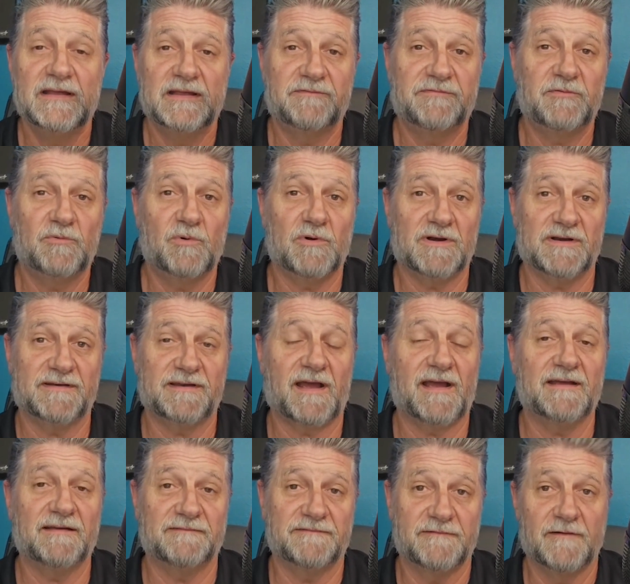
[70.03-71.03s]
If you want to
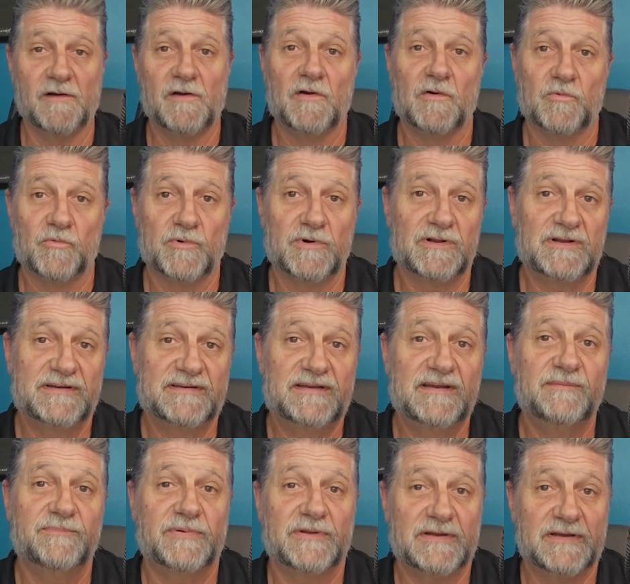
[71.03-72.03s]
dive really
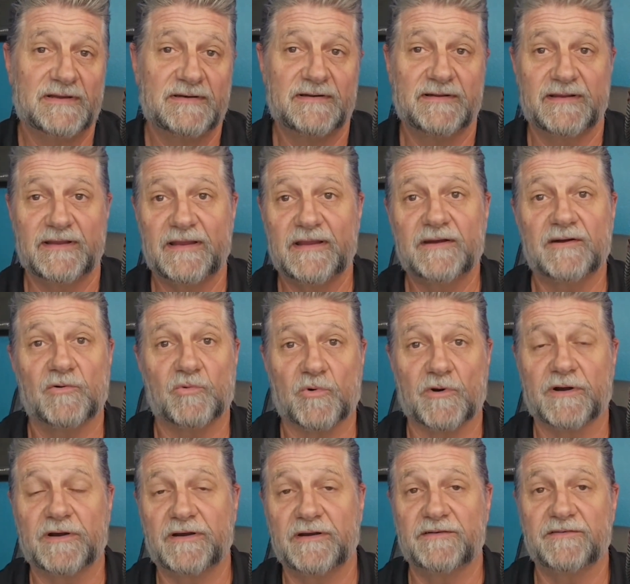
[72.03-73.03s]
deeply into the inner
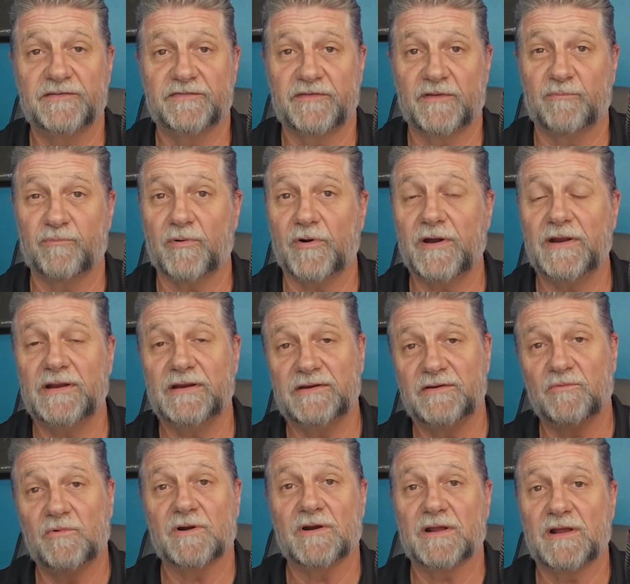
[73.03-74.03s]
workings of the
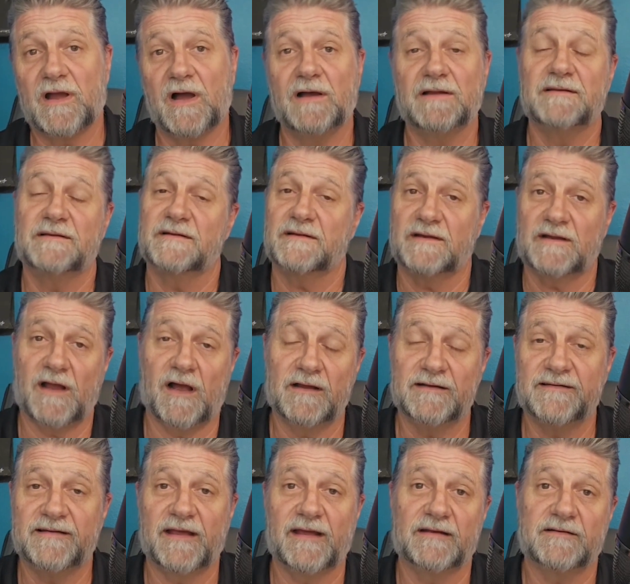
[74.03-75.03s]
brain, you want to
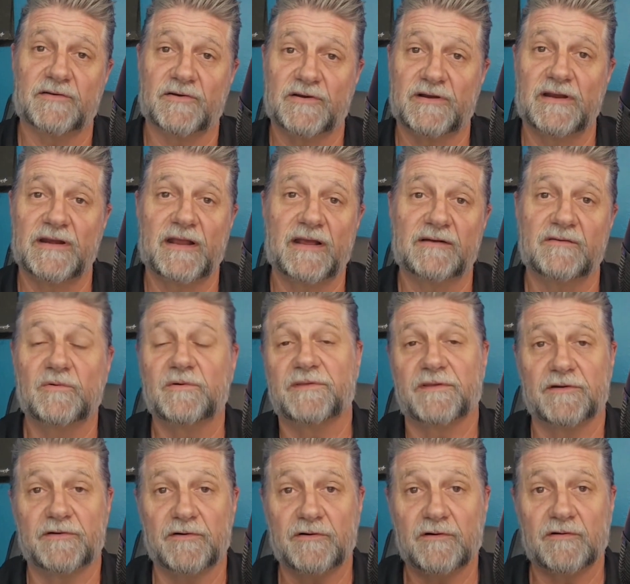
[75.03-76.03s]
contact or connect
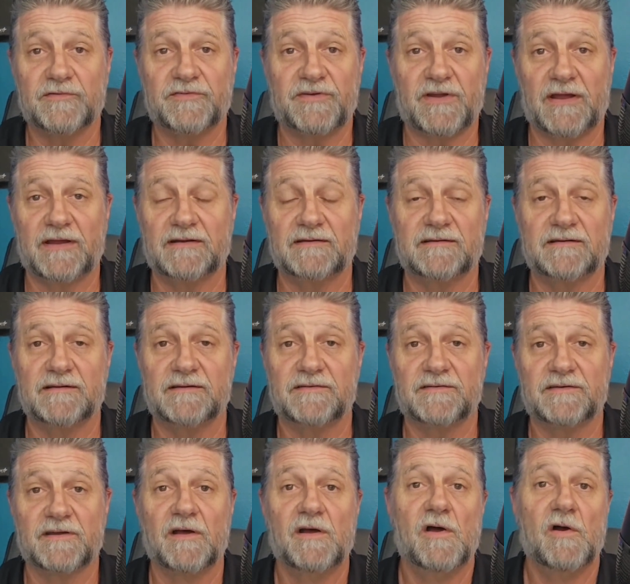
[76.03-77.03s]
with a
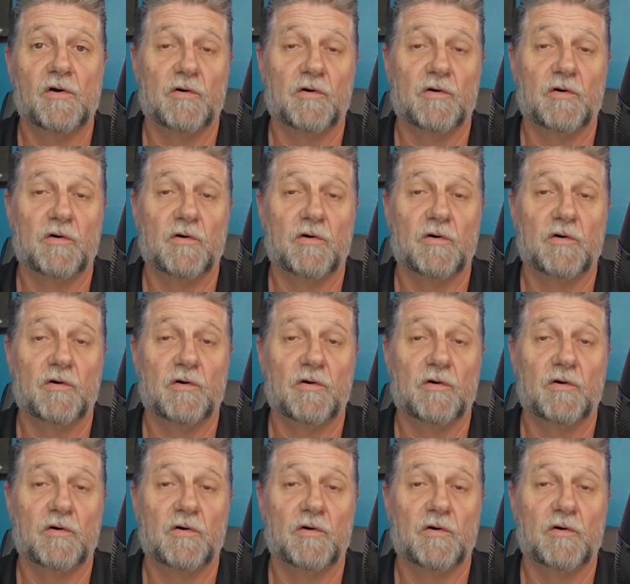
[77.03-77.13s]
neuroscientist